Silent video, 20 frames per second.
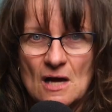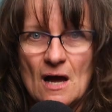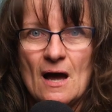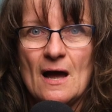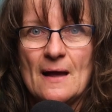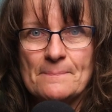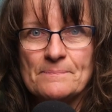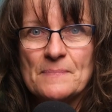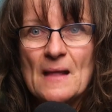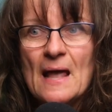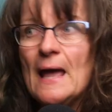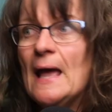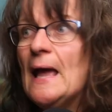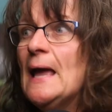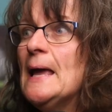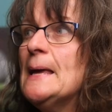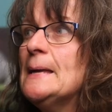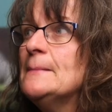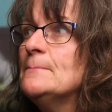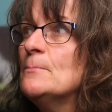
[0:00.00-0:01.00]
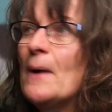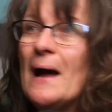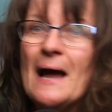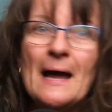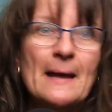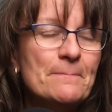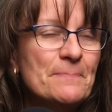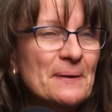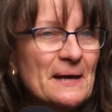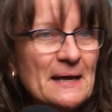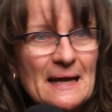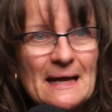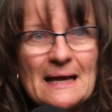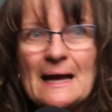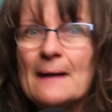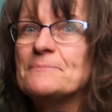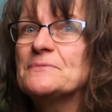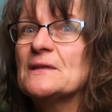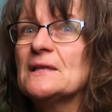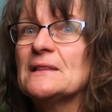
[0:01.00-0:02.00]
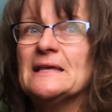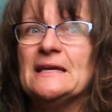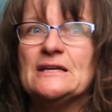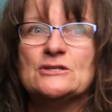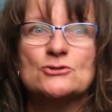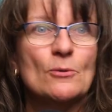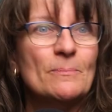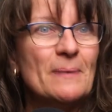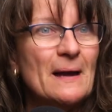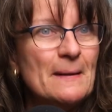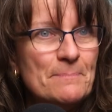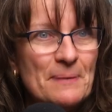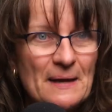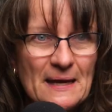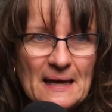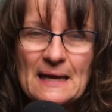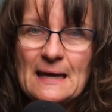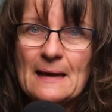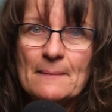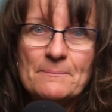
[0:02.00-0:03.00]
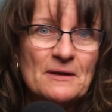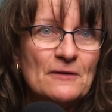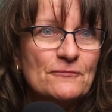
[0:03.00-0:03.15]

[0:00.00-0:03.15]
time. And by picking up the leash or by picking up,